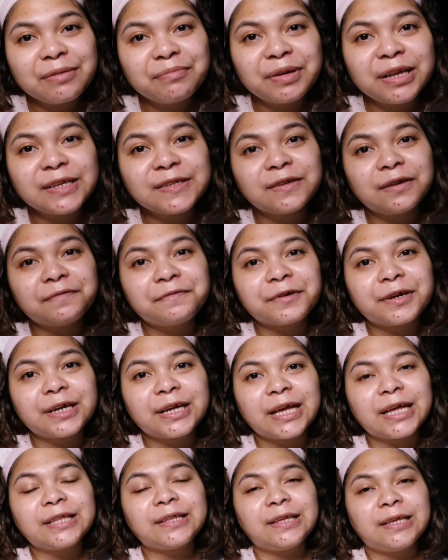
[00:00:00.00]
Please don't
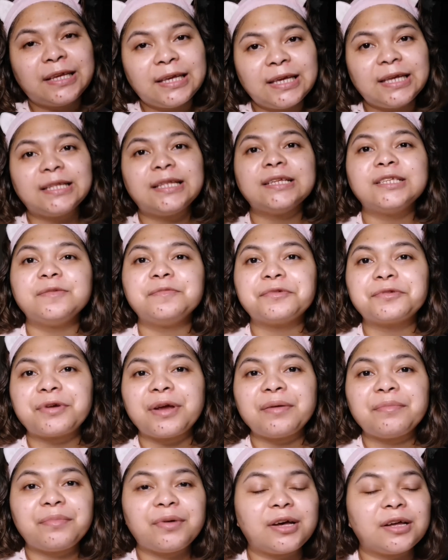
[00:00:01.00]
forget to hit the
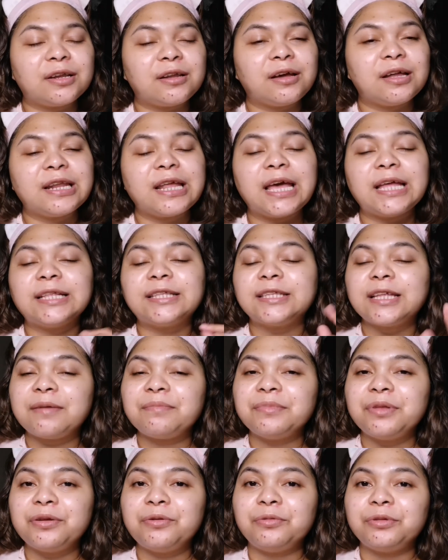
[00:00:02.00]
subscribe button and
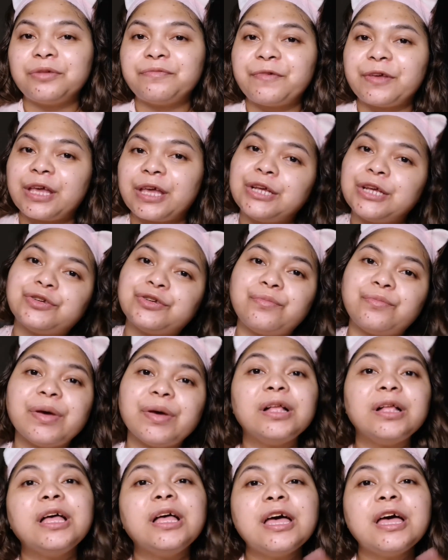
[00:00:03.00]
tap the notification
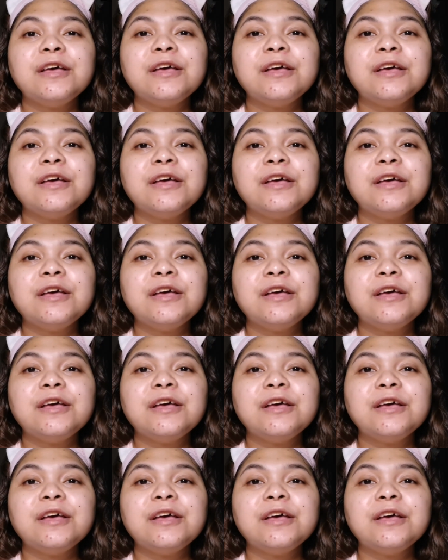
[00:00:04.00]
bell